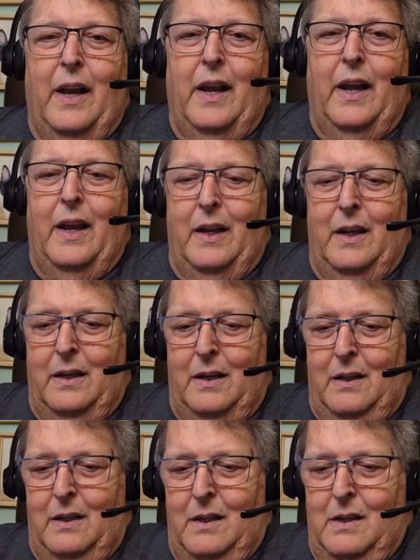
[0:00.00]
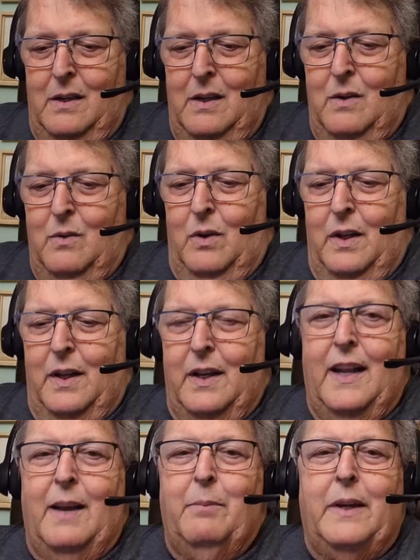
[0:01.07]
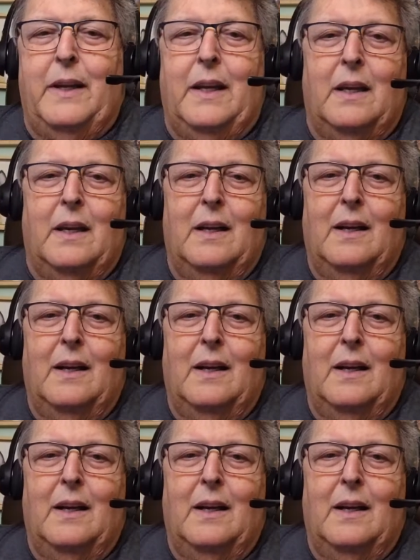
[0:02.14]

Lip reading: And will it let me?